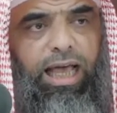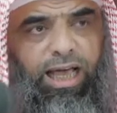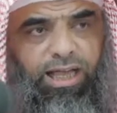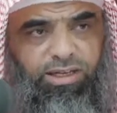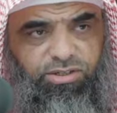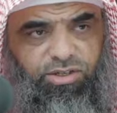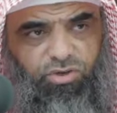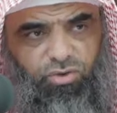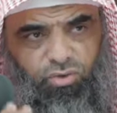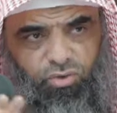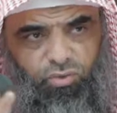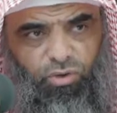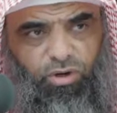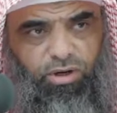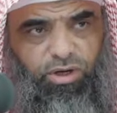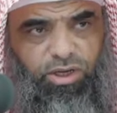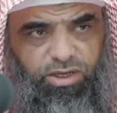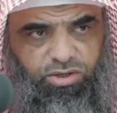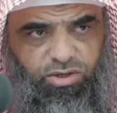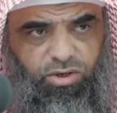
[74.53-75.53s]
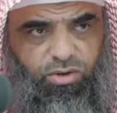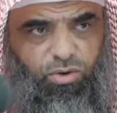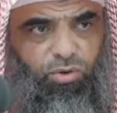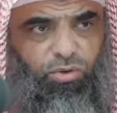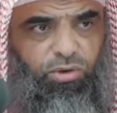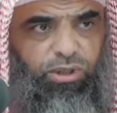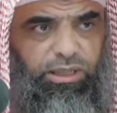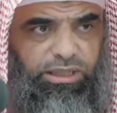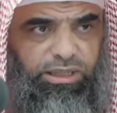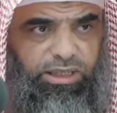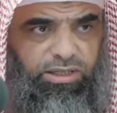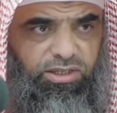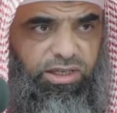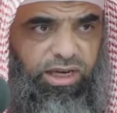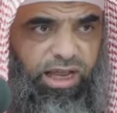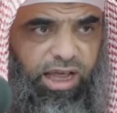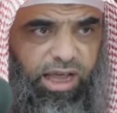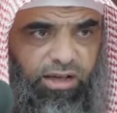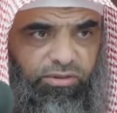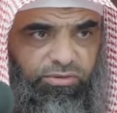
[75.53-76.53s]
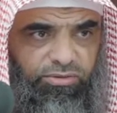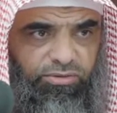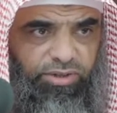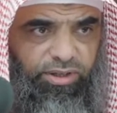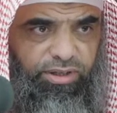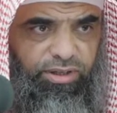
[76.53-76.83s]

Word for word: as a surah as a whole it doesn't have